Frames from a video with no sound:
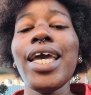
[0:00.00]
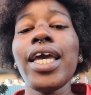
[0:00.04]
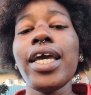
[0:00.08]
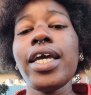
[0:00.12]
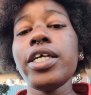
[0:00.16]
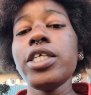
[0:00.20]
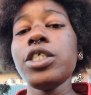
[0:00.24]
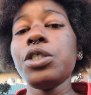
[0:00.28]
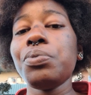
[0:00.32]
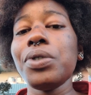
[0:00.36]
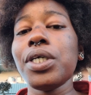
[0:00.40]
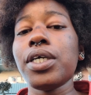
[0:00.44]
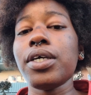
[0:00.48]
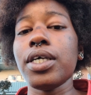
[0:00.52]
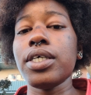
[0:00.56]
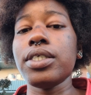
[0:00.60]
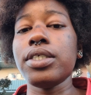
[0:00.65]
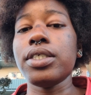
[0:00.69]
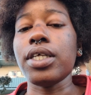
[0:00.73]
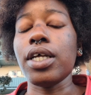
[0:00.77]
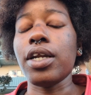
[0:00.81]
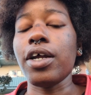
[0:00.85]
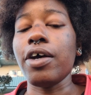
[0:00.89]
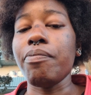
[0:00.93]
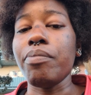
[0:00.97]
is
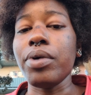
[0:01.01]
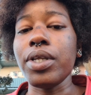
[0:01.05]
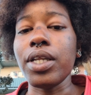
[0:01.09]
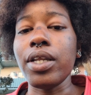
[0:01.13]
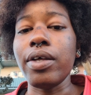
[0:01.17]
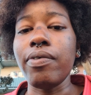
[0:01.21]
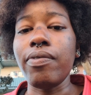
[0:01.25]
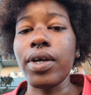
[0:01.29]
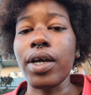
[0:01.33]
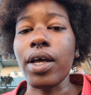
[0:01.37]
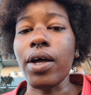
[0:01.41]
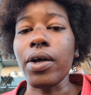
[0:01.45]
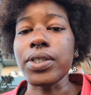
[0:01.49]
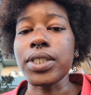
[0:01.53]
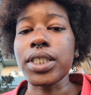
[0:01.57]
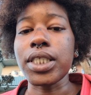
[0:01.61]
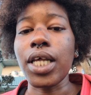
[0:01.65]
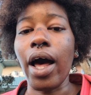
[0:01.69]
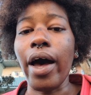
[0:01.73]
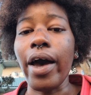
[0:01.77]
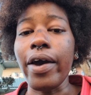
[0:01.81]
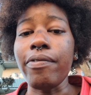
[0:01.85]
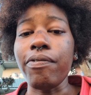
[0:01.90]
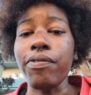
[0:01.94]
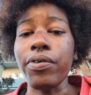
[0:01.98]
because that I've been living
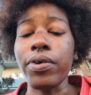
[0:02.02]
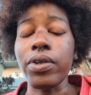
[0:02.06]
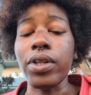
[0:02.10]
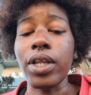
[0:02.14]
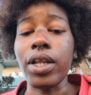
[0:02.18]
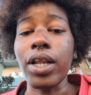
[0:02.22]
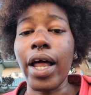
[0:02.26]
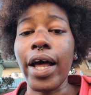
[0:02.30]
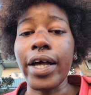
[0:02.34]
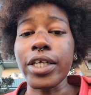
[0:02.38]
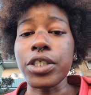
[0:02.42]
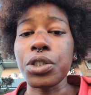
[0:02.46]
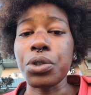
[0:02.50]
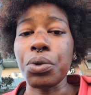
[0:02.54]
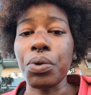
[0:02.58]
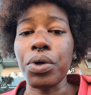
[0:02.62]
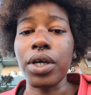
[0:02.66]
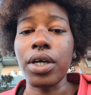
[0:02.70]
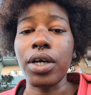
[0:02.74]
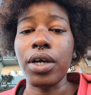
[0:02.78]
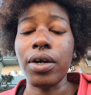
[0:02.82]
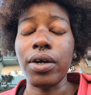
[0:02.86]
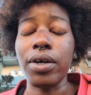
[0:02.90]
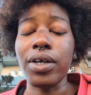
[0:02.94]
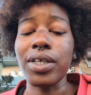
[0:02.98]
outside for the last 3
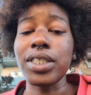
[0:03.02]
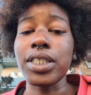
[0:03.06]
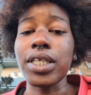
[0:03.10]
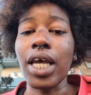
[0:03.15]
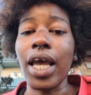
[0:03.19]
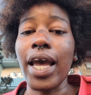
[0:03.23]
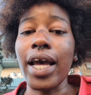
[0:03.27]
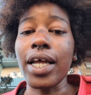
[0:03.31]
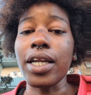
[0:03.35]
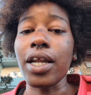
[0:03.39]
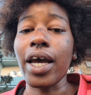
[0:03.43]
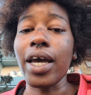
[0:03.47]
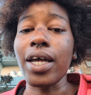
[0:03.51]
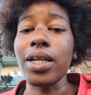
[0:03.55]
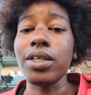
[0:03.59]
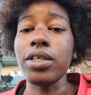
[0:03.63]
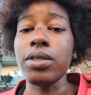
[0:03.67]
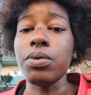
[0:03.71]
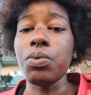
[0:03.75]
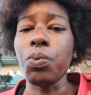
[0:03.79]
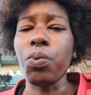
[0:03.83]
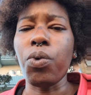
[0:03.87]
years and I